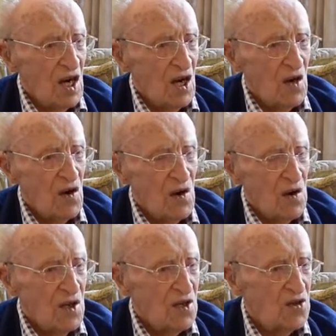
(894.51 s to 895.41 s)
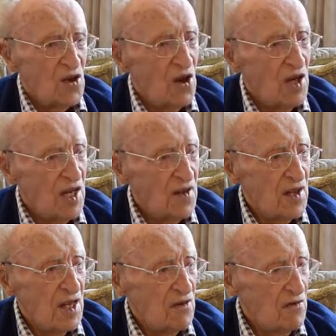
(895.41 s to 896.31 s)
uh, joining
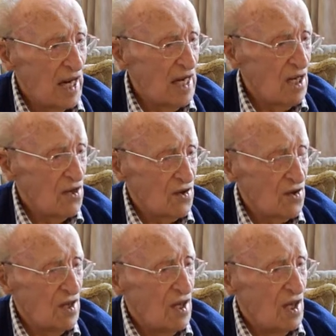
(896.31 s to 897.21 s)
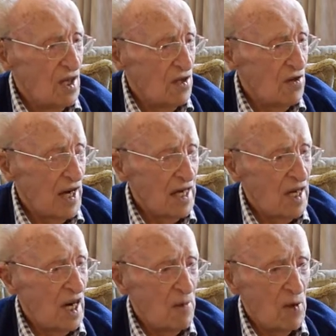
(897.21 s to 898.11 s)
the regulars, the
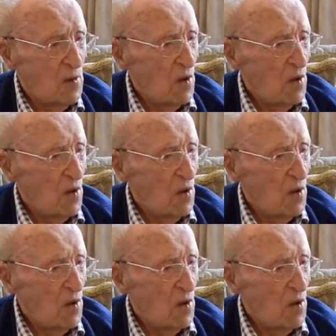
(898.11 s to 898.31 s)
regular army.